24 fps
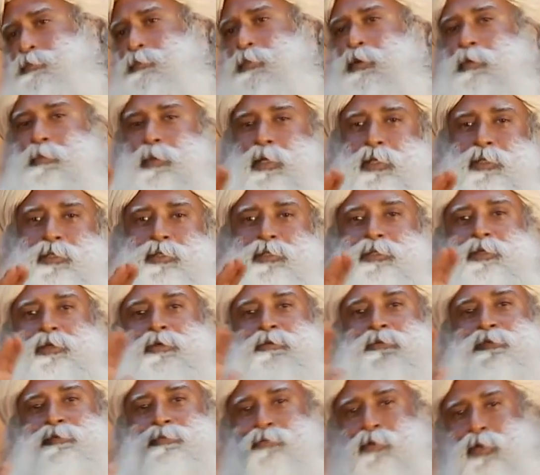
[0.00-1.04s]
moment of
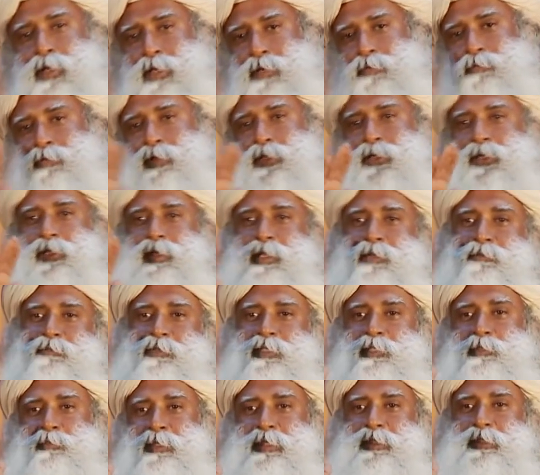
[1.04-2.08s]
whatever
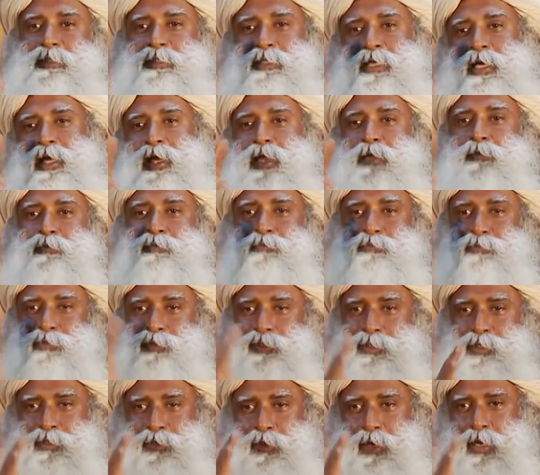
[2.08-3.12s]
Greenwich Mean Time,
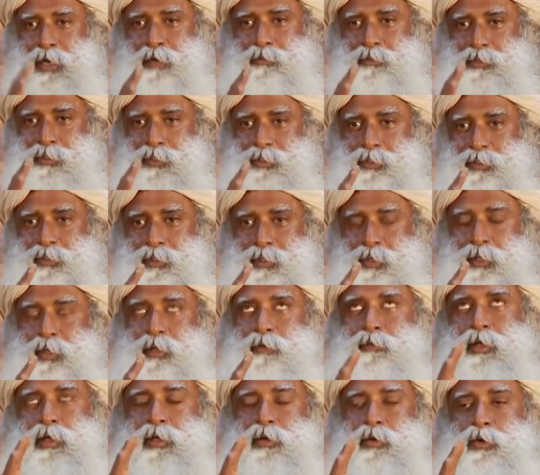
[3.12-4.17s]
0 hours,
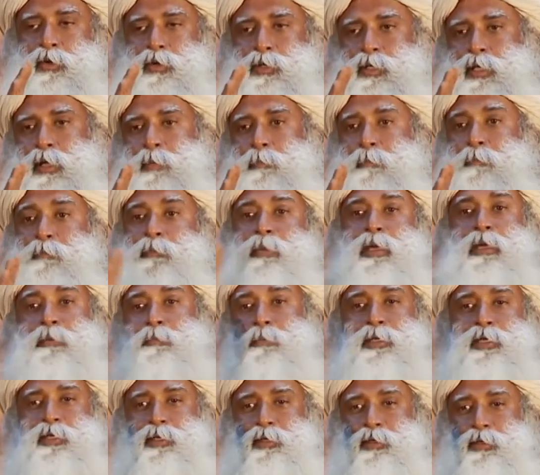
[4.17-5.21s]
when you looked up,
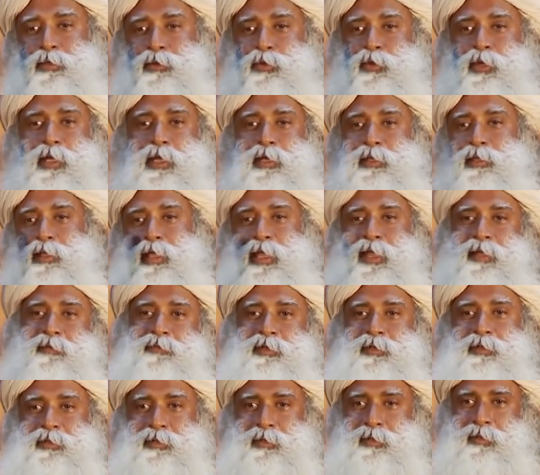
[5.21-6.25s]
maybe you hit the heaven.